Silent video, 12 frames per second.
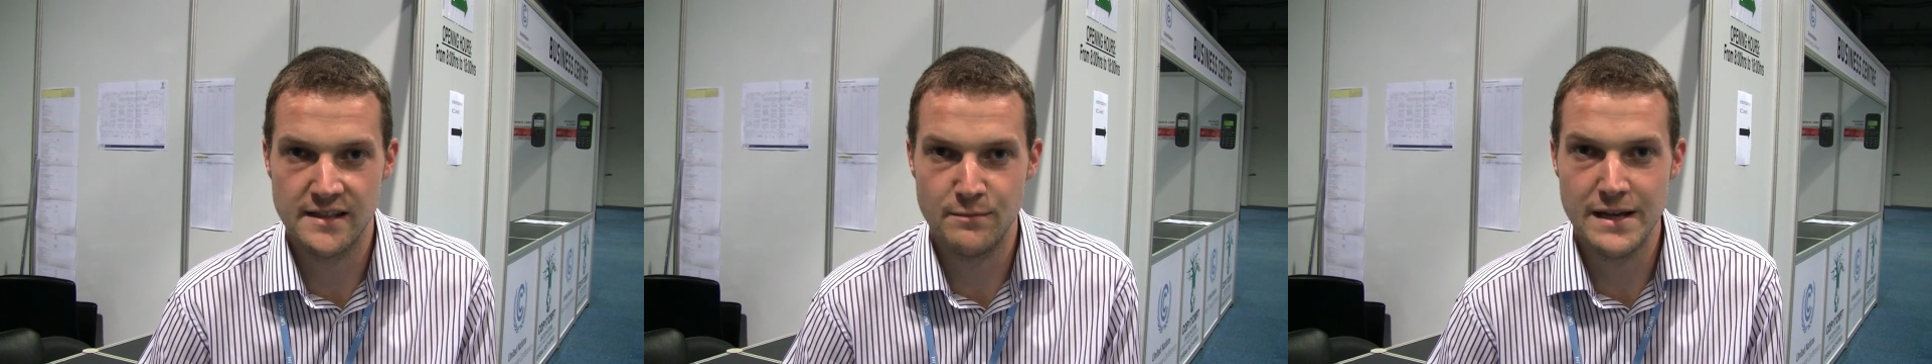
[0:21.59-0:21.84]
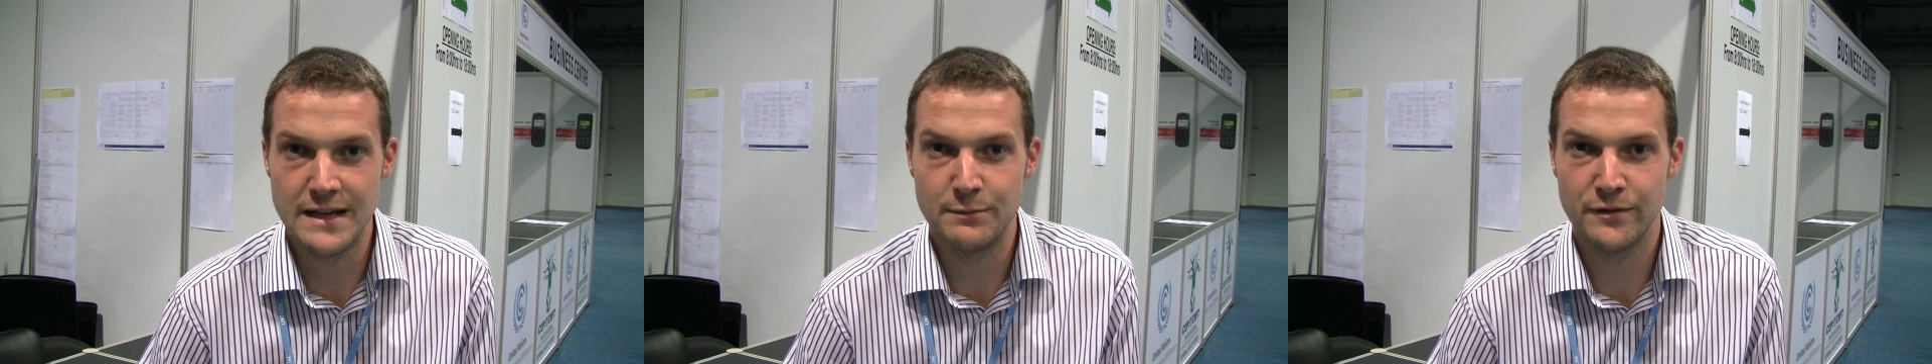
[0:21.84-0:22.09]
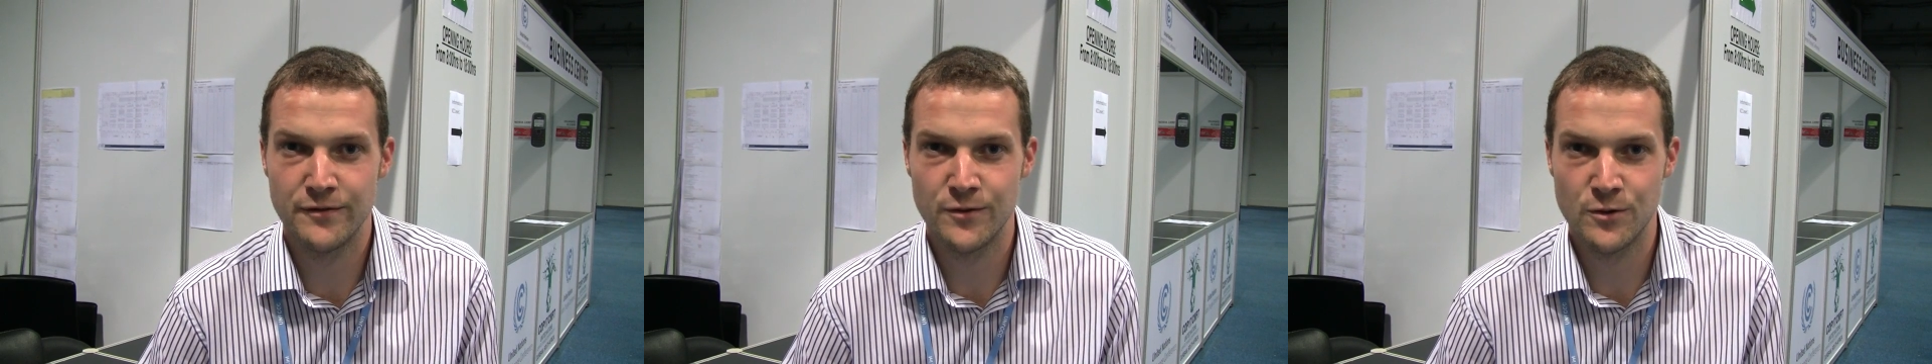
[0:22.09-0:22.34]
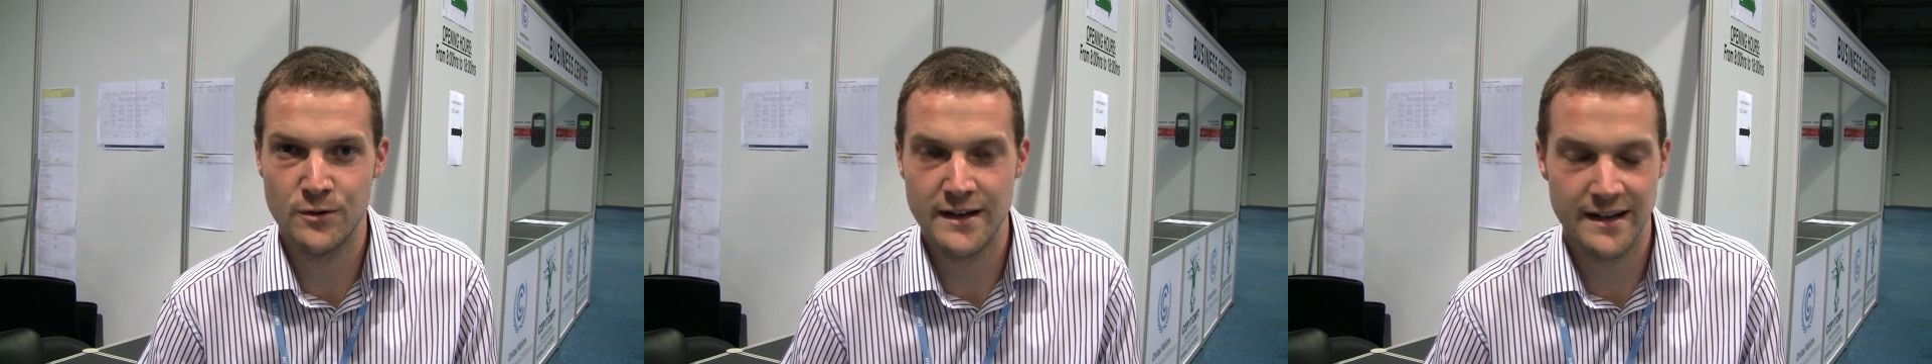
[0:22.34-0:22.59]
to meet
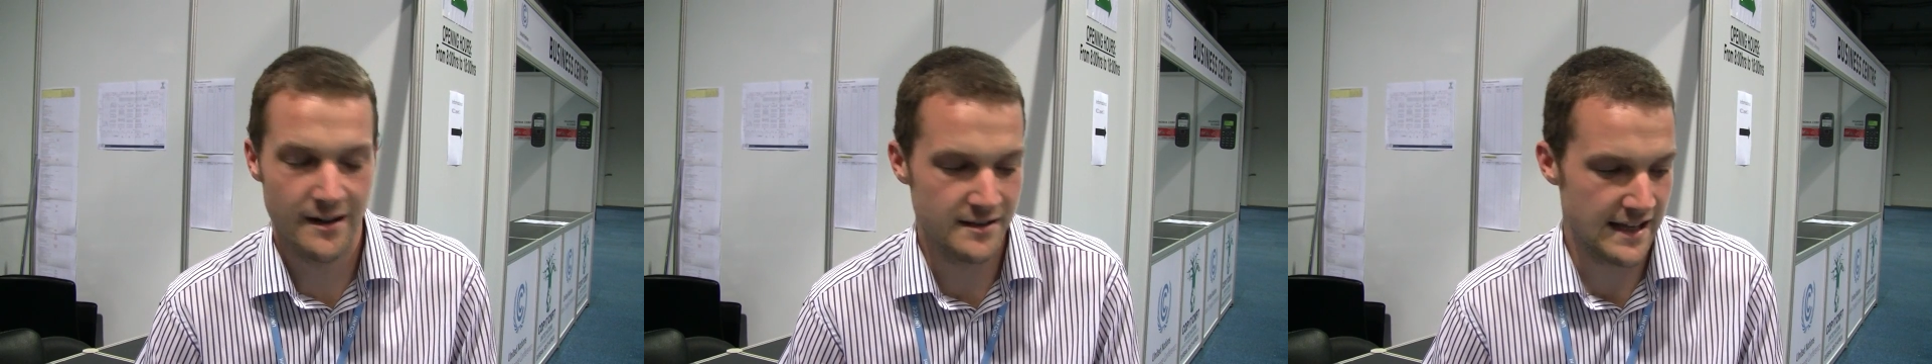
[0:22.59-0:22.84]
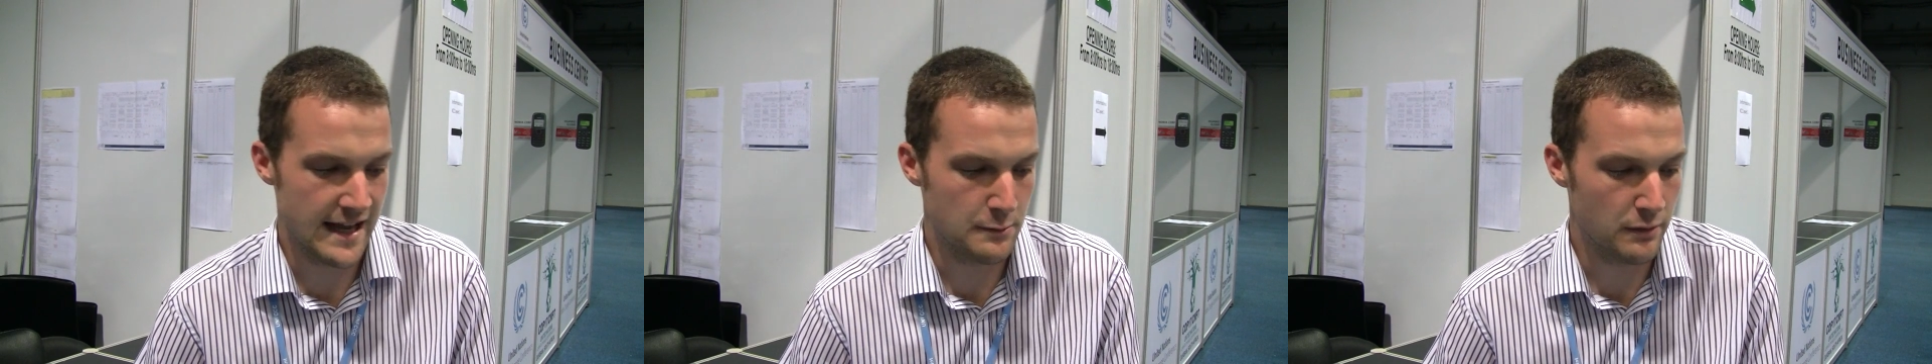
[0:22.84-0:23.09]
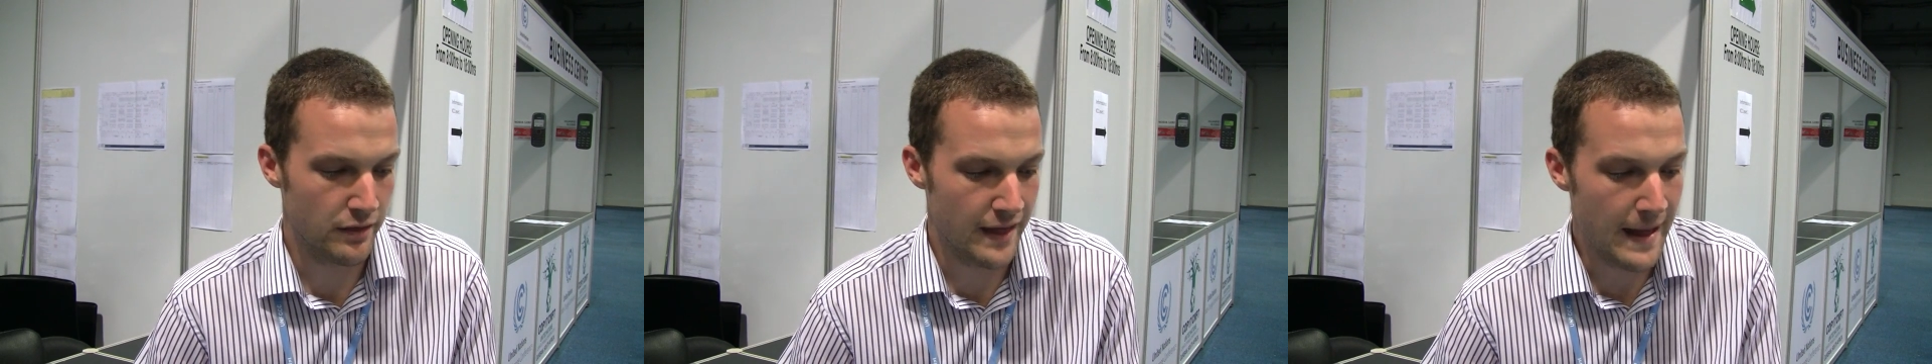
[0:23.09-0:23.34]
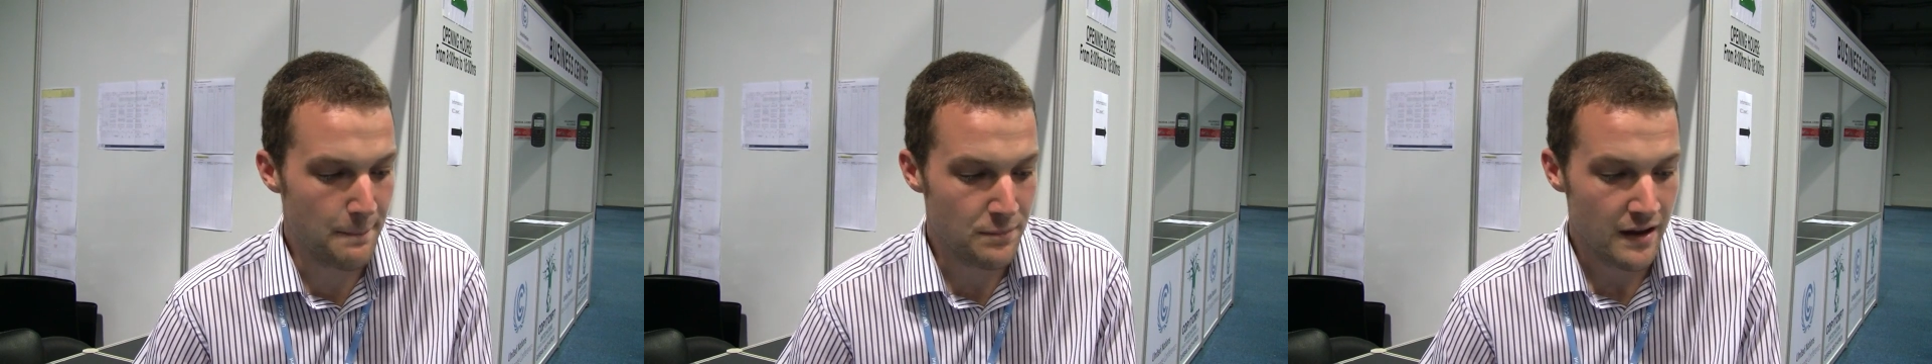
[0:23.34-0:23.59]
before it goes ahead with
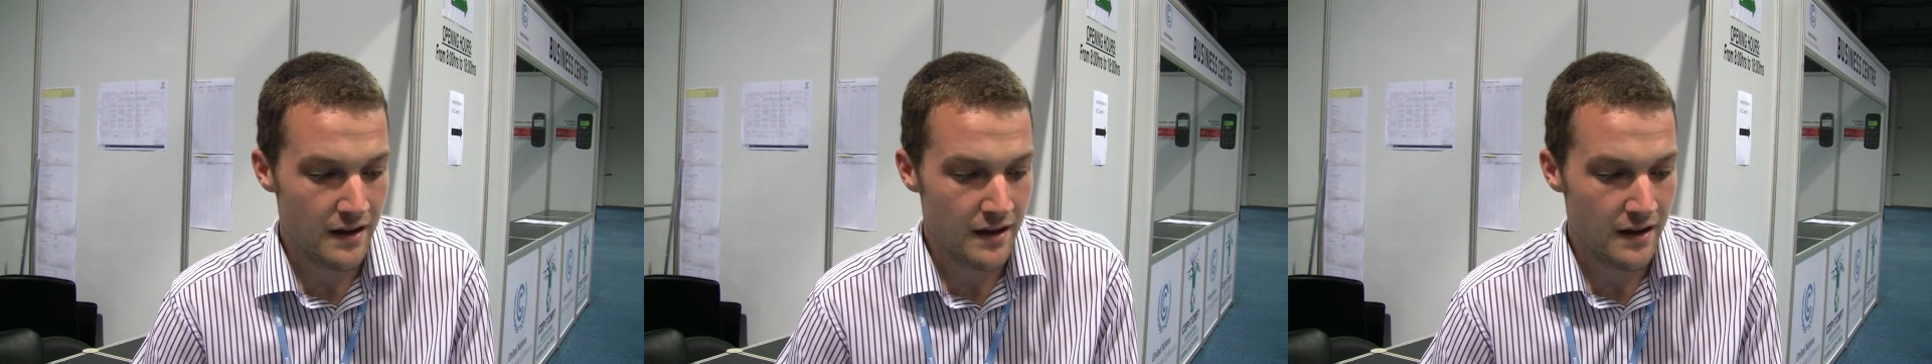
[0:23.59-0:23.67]
that.